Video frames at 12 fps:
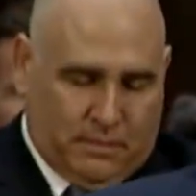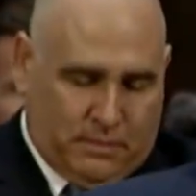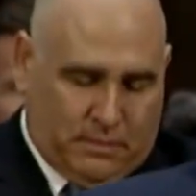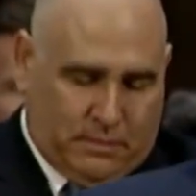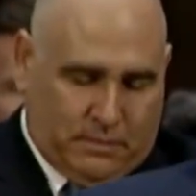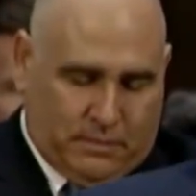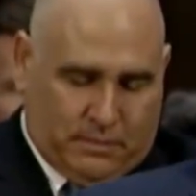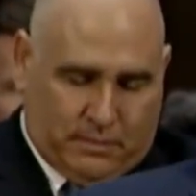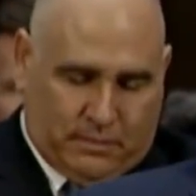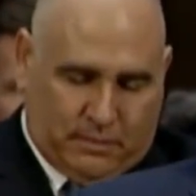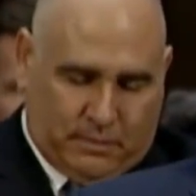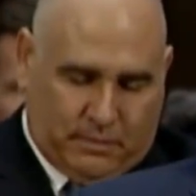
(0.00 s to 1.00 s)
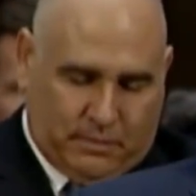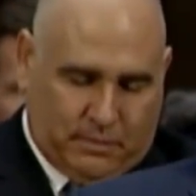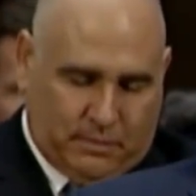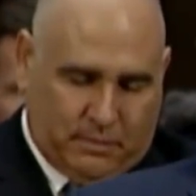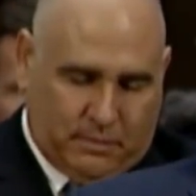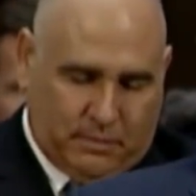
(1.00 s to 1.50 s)

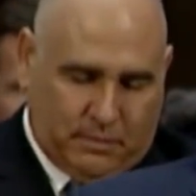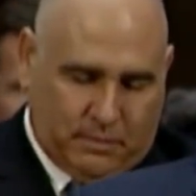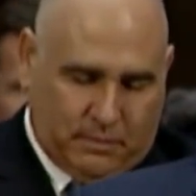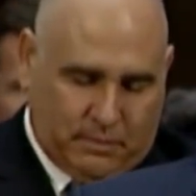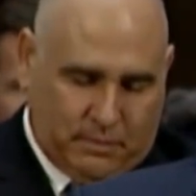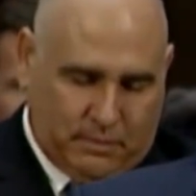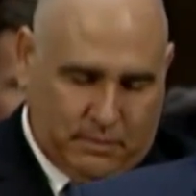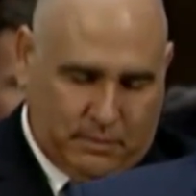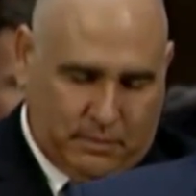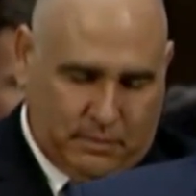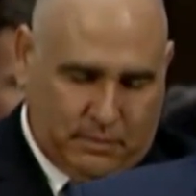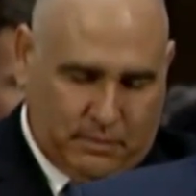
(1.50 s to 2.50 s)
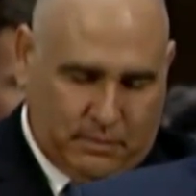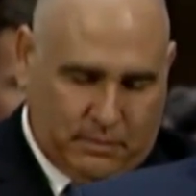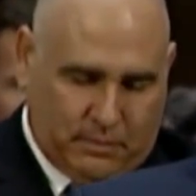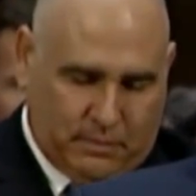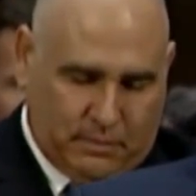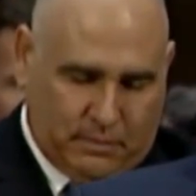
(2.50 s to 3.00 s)

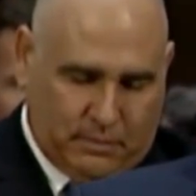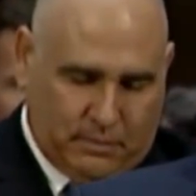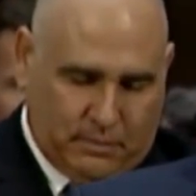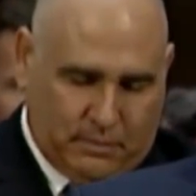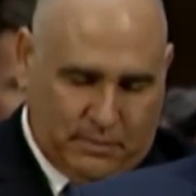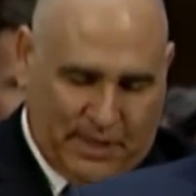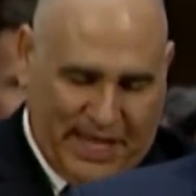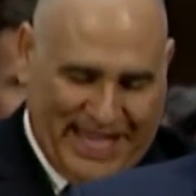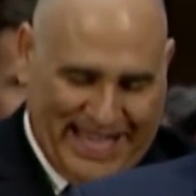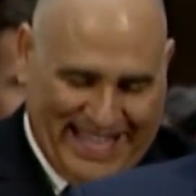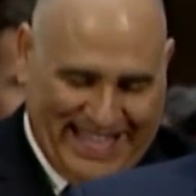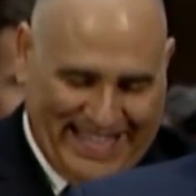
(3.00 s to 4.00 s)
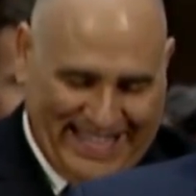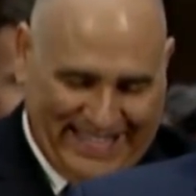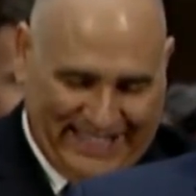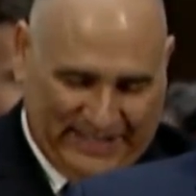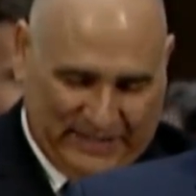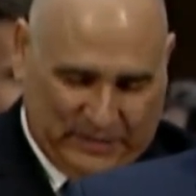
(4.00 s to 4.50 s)

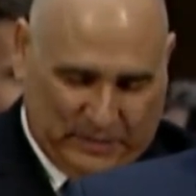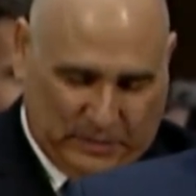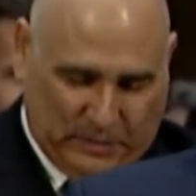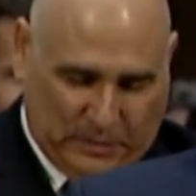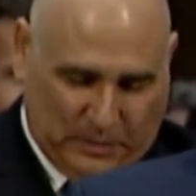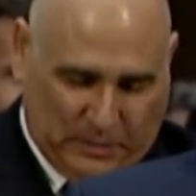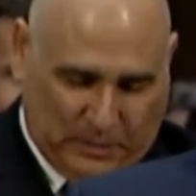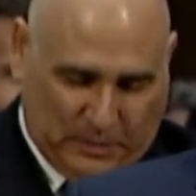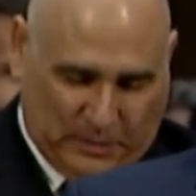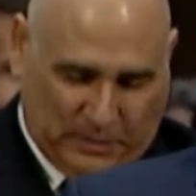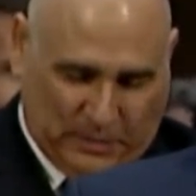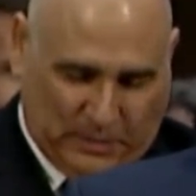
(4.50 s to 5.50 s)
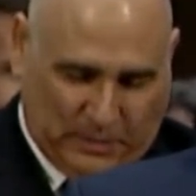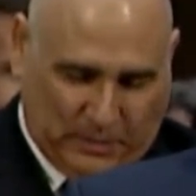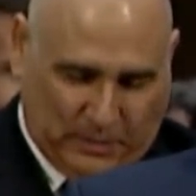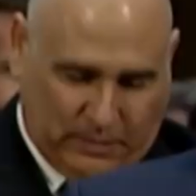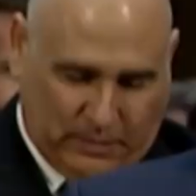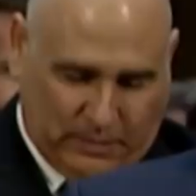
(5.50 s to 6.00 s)

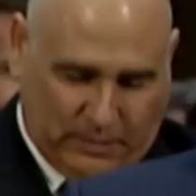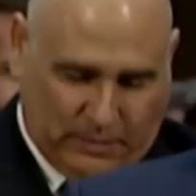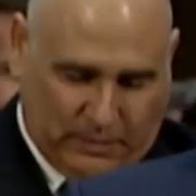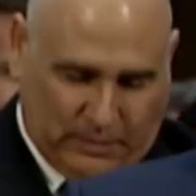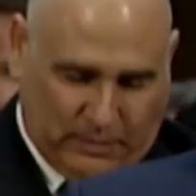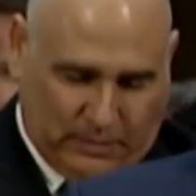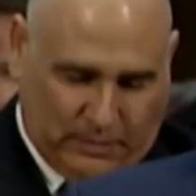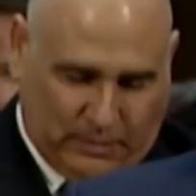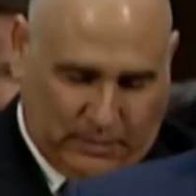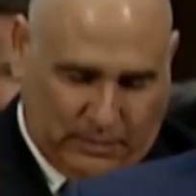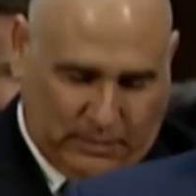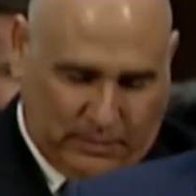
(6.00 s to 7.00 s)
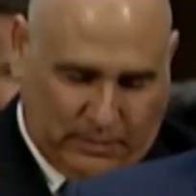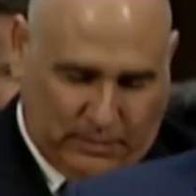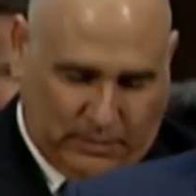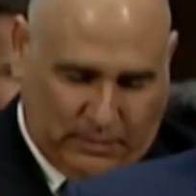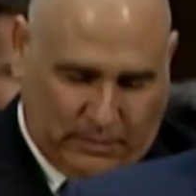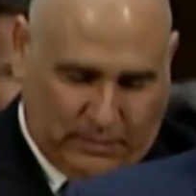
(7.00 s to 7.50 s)

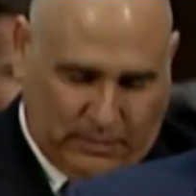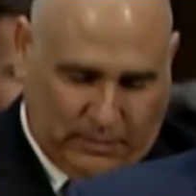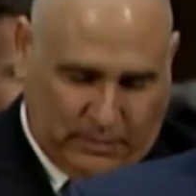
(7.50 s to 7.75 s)
(not speaking)